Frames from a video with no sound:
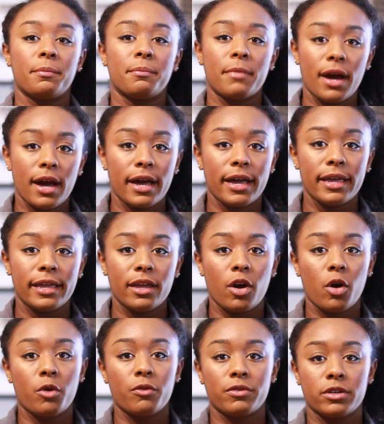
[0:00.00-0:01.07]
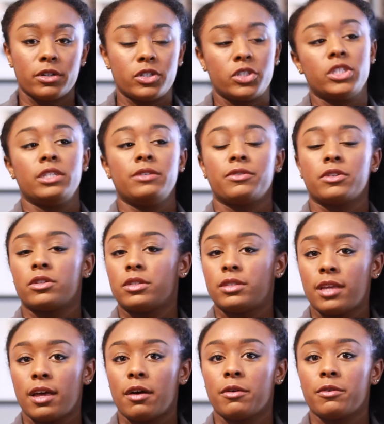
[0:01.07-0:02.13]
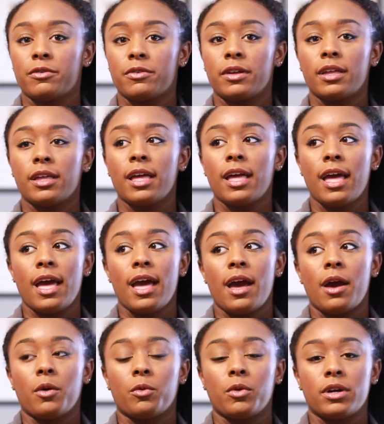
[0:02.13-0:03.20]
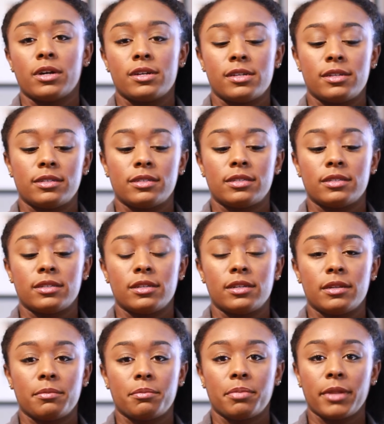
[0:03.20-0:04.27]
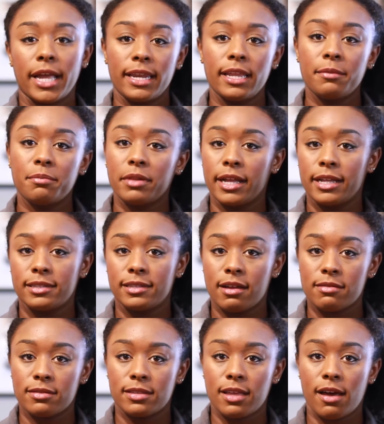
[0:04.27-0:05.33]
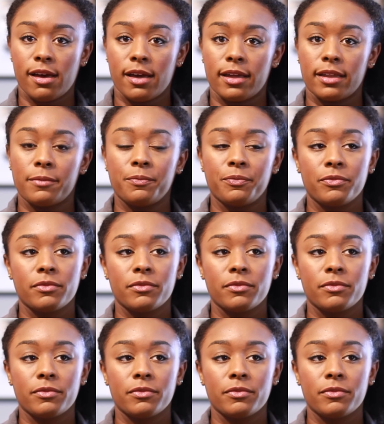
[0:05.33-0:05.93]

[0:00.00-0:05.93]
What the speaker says: my overachiever self was planting plants outside,